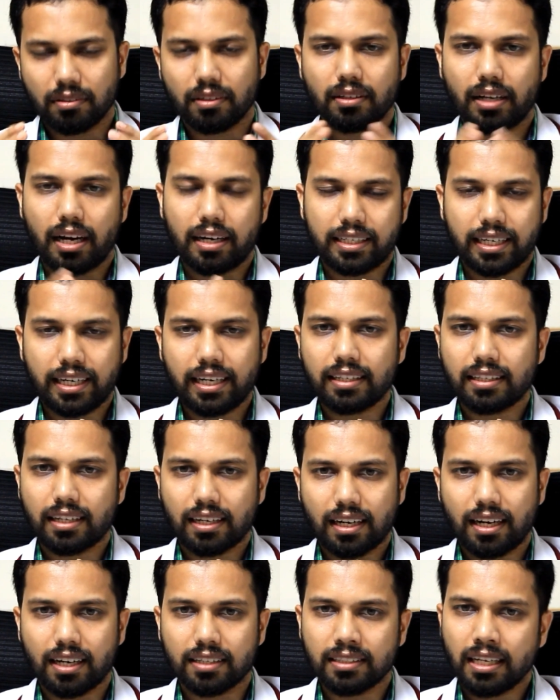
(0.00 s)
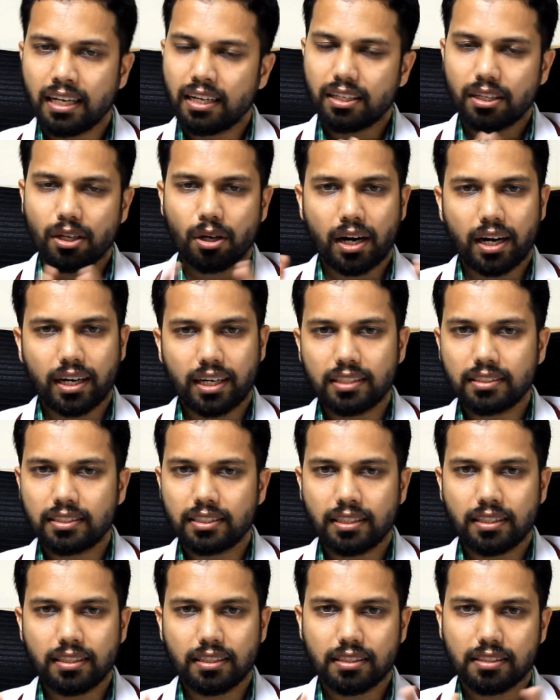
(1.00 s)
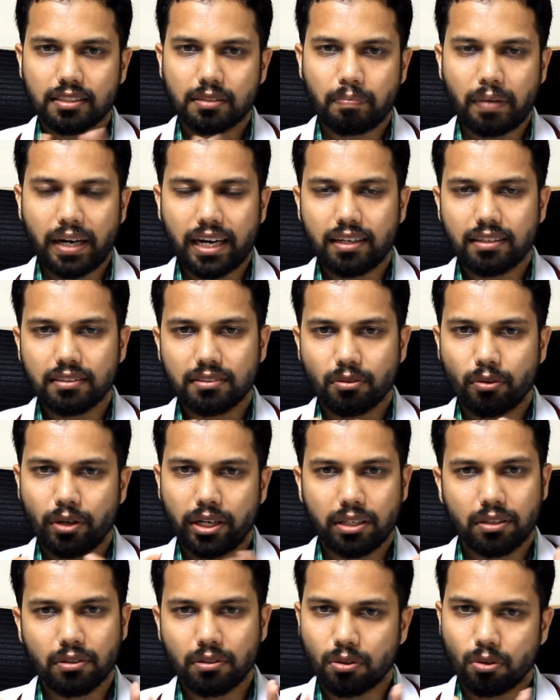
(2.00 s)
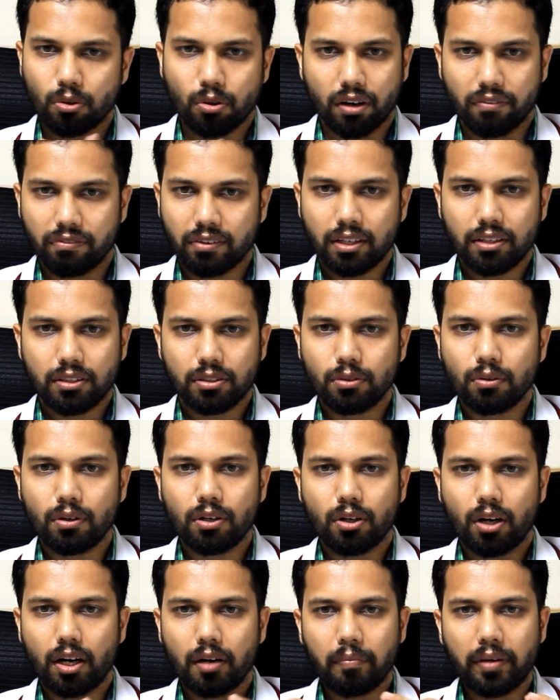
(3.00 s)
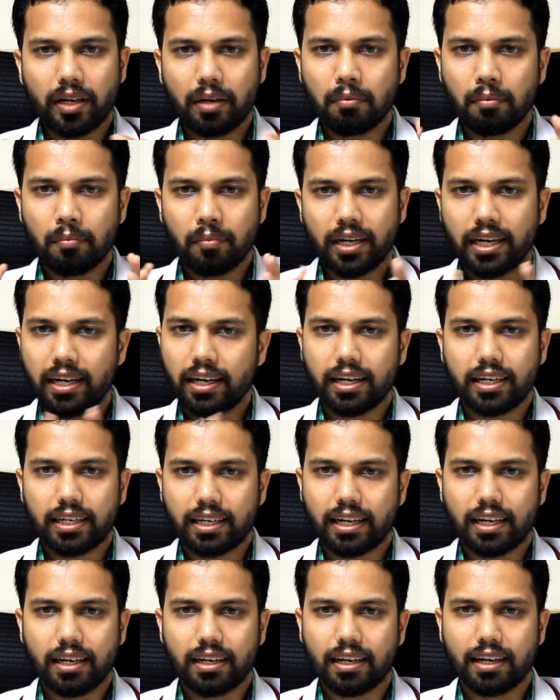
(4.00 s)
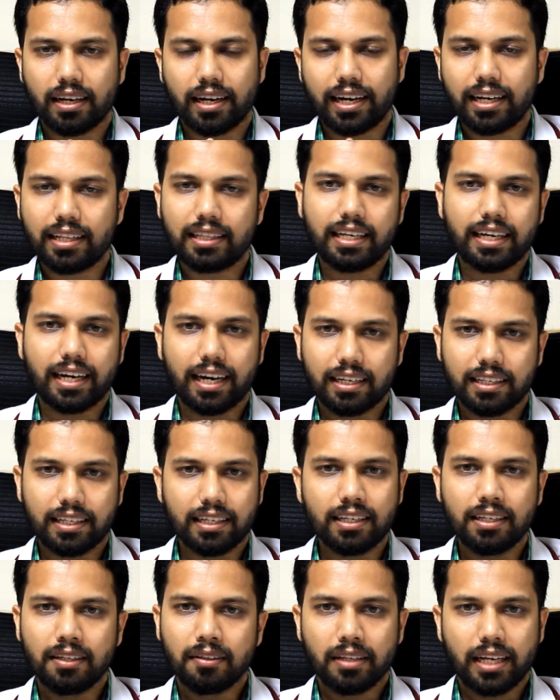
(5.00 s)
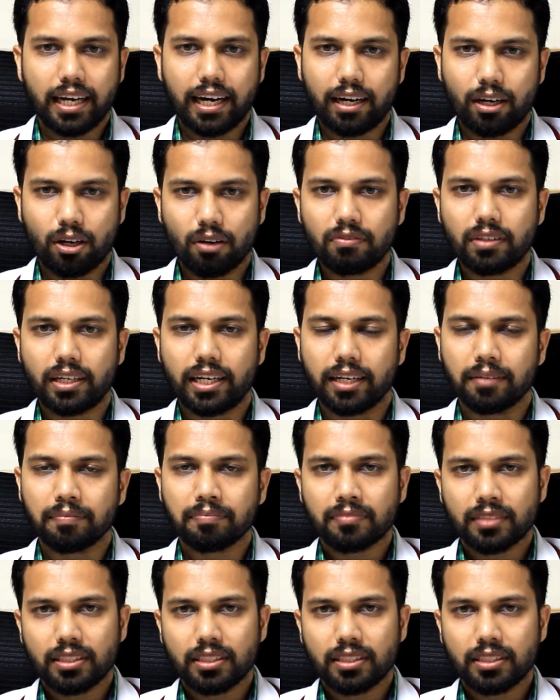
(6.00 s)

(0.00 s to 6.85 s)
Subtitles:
attending the class, your attention span is going to go off. You will not be remembering it anything at the end of the day.